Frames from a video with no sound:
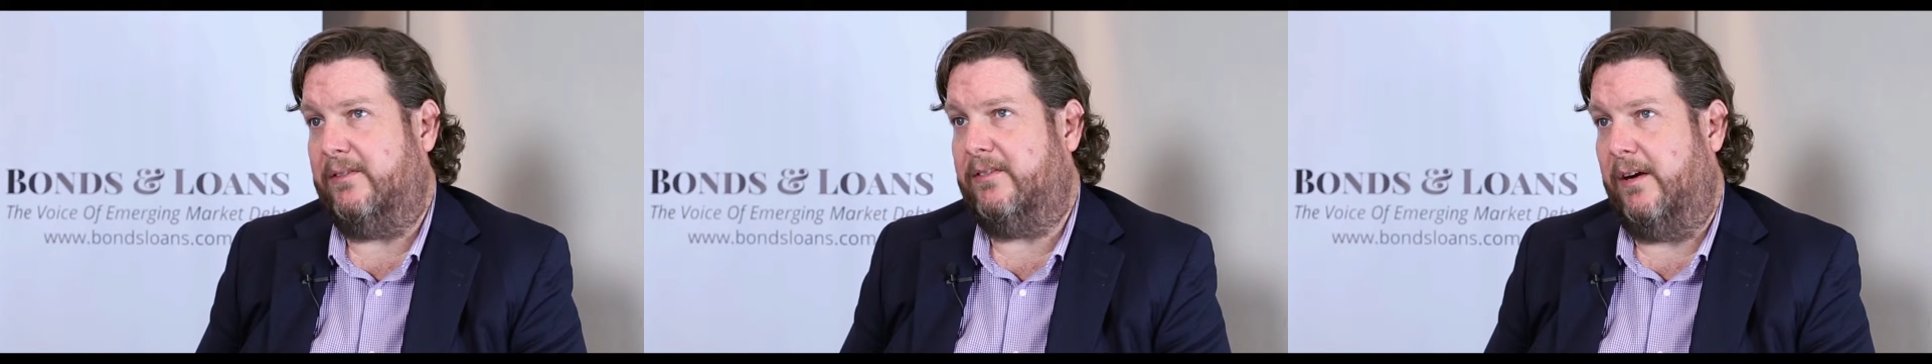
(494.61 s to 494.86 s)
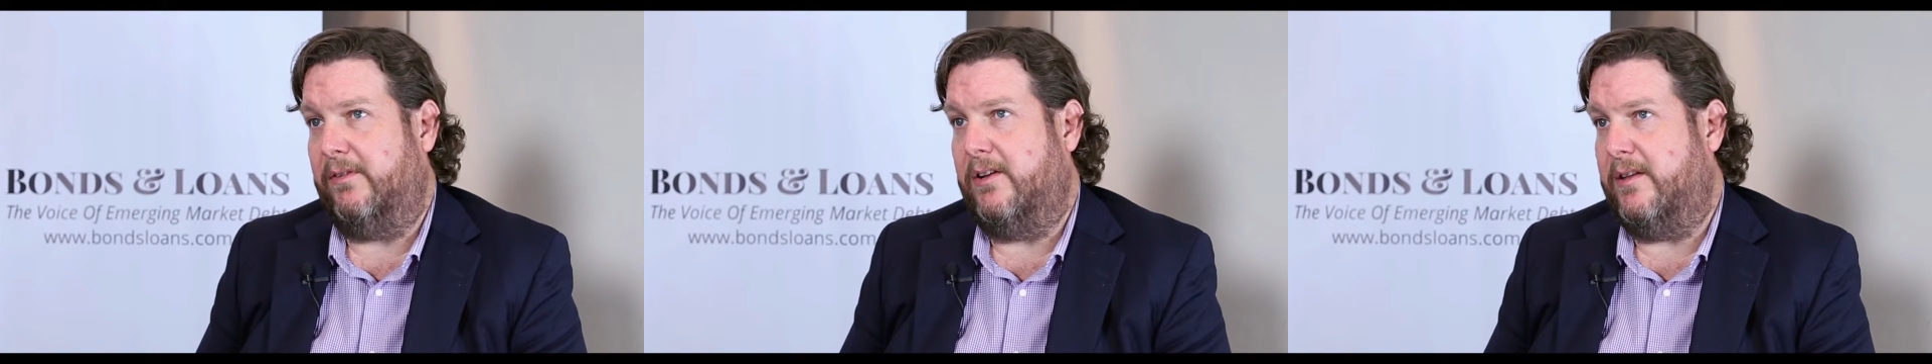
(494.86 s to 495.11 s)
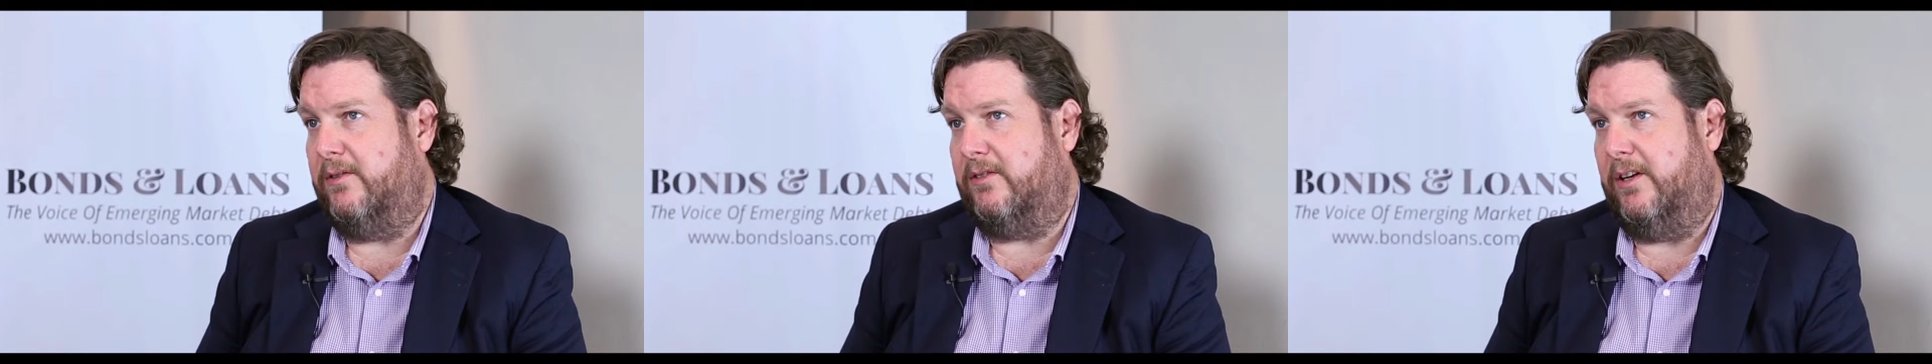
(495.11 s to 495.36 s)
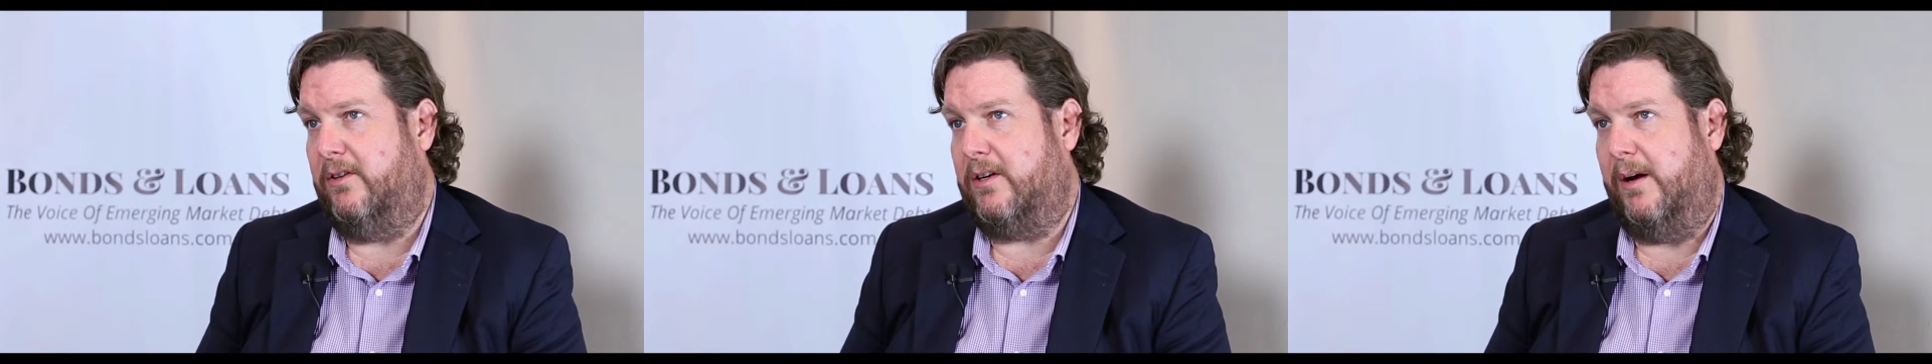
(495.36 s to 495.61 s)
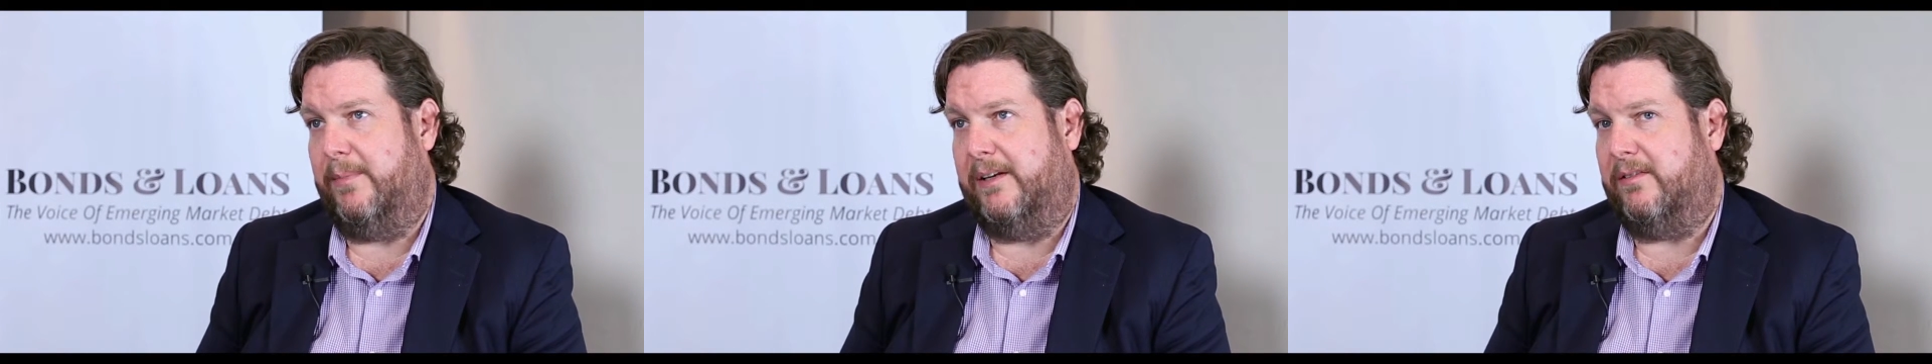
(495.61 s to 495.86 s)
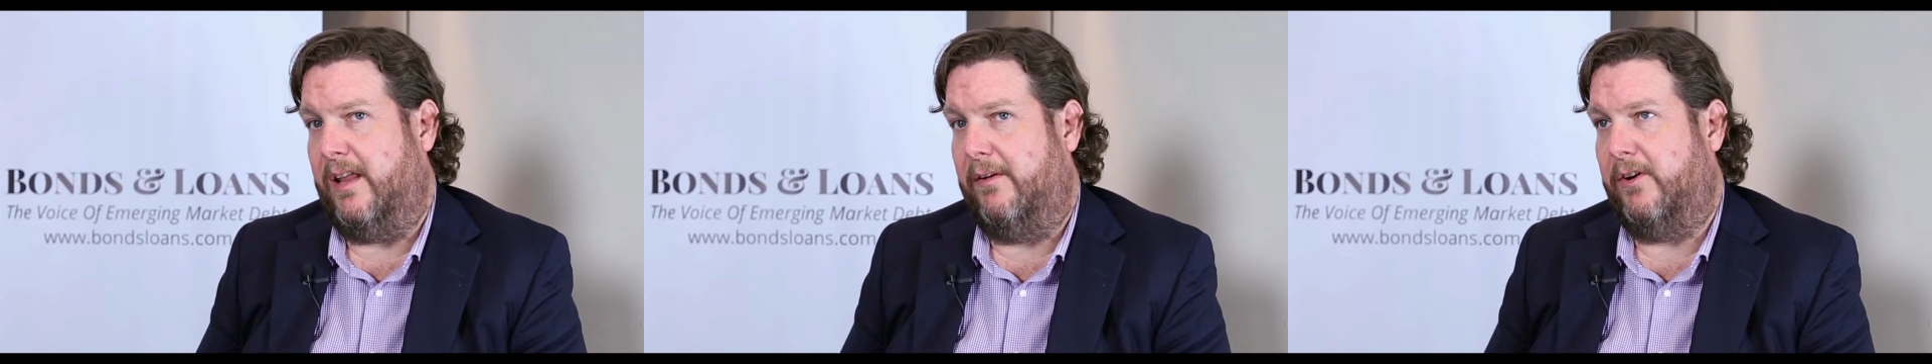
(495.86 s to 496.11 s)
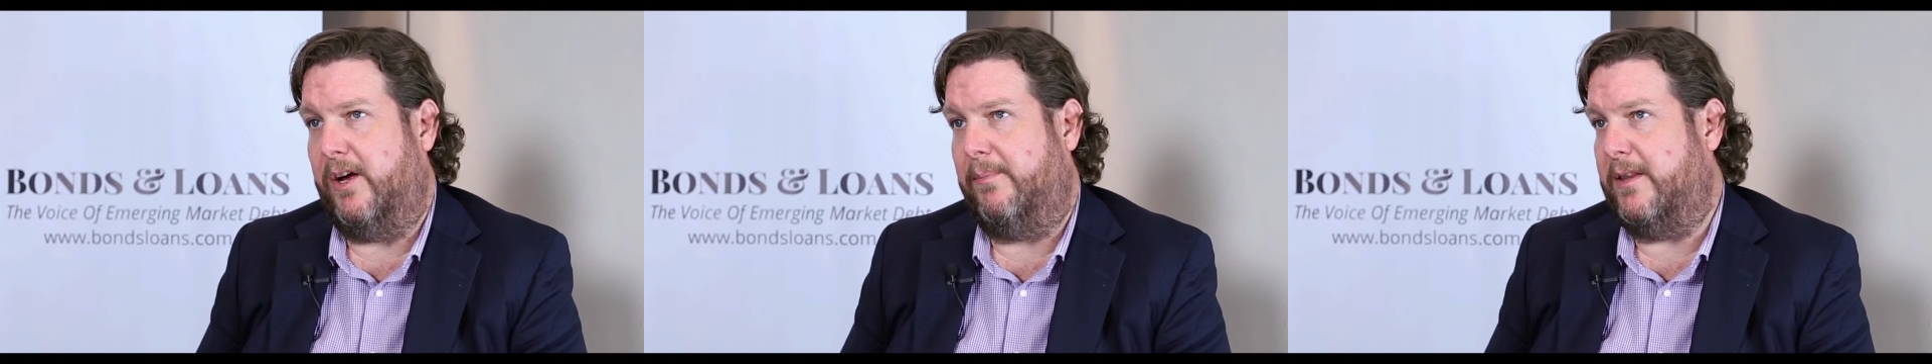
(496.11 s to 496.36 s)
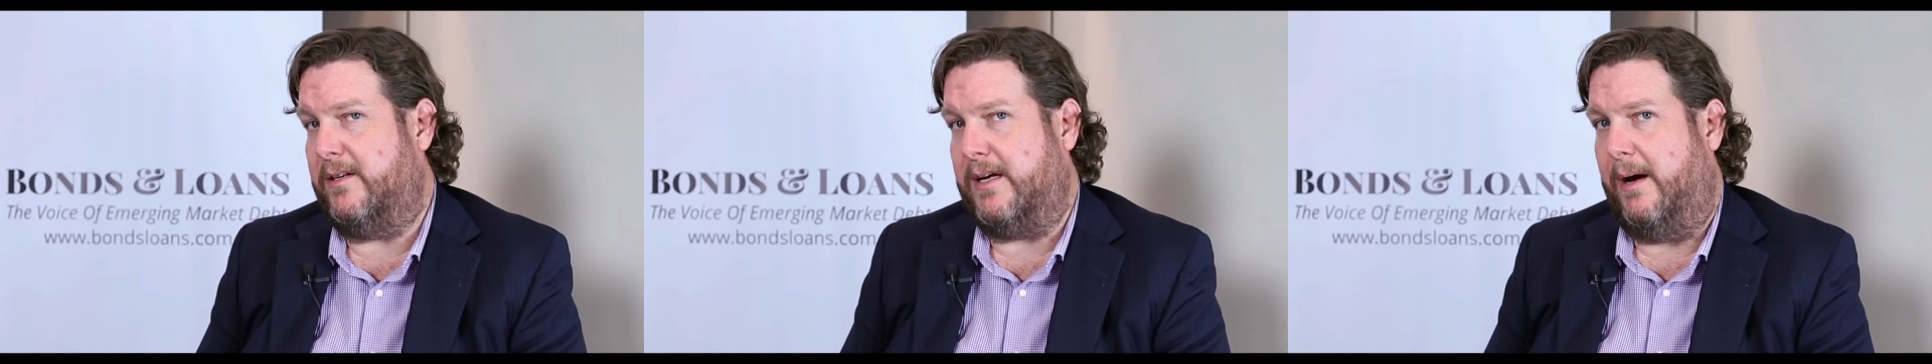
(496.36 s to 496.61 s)
several of those steel companies levered
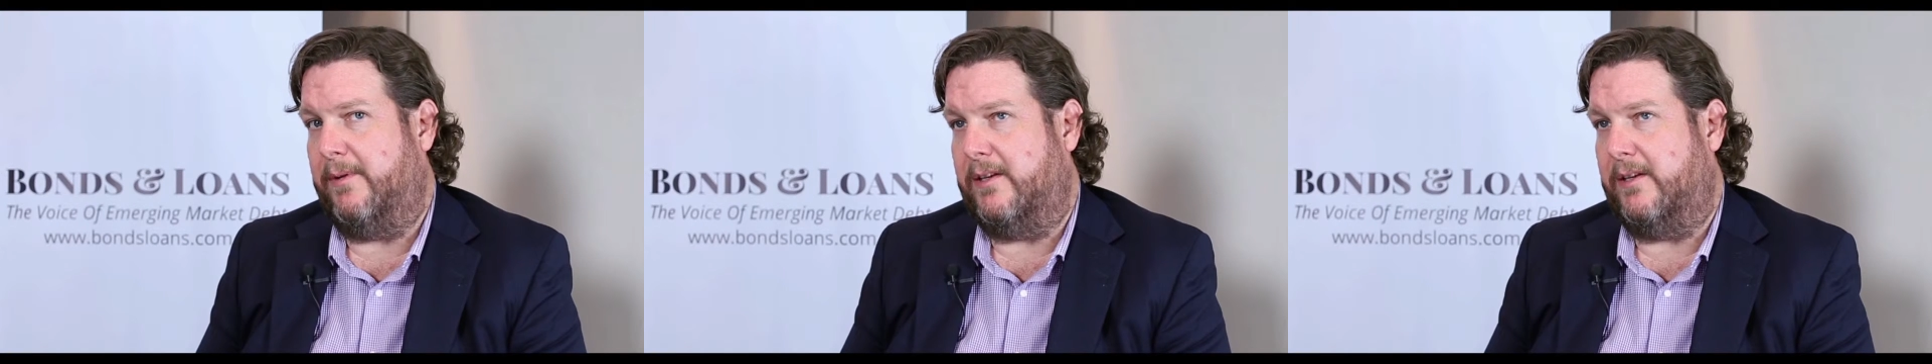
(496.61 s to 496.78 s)
up at the top